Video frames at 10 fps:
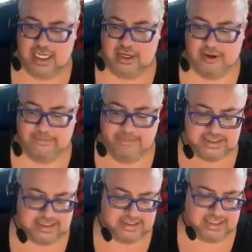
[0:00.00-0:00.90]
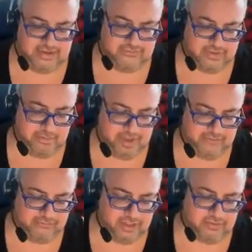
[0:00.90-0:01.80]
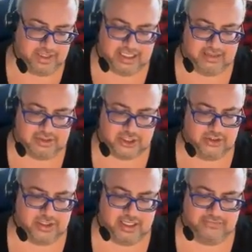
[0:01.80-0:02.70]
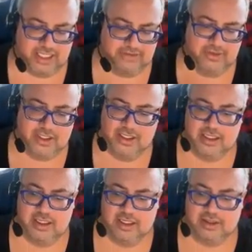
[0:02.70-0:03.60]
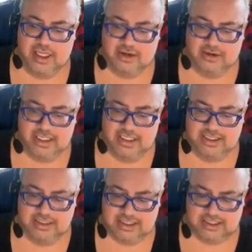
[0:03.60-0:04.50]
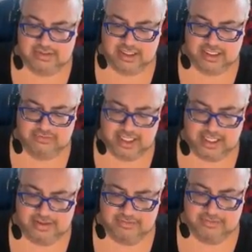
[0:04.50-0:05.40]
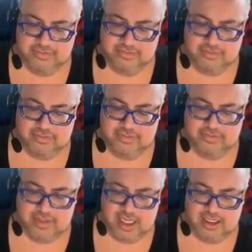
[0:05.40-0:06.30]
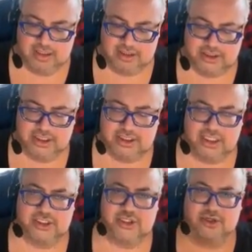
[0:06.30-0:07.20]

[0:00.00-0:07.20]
in her business life. But I feel like when it comes to her love life, there is this feeling of like she's going